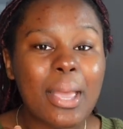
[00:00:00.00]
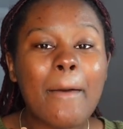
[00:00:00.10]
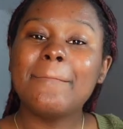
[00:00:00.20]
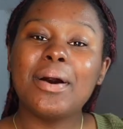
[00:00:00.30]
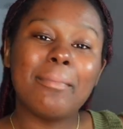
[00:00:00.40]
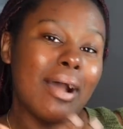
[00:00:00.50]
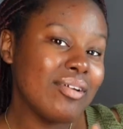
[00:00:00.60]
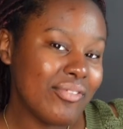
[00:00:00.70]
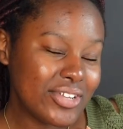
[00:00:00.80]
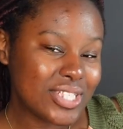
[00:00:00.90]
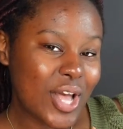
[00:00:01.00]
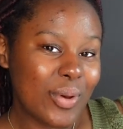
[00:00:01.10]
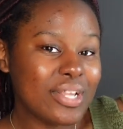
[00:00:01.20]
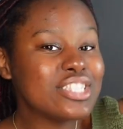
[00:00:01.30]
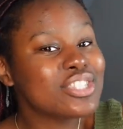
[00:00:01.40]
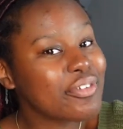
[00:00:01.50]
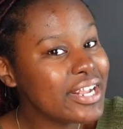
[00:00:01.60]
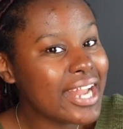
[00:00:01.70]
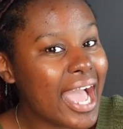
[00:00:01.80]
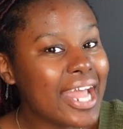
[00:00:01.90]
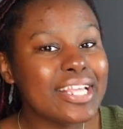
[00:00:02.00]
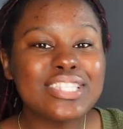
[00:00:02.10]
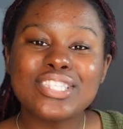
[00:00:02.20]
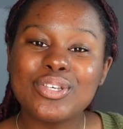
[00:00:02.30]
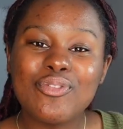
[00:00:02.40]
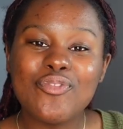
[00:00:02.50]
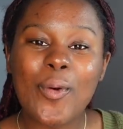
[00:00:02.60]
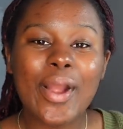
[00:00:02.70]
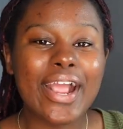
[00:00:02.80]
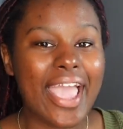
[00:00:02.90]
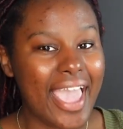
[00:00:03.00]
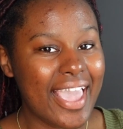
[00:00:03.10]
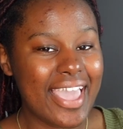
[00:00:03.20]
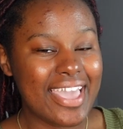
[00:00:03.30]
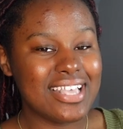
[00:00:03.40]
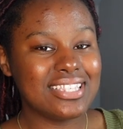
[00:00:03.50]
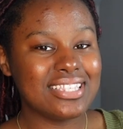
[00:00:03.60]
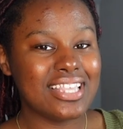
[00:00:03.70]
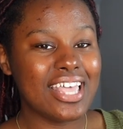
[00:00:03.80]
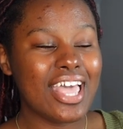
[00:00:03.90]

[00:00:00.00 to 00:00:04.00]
But my reference code is 39248S.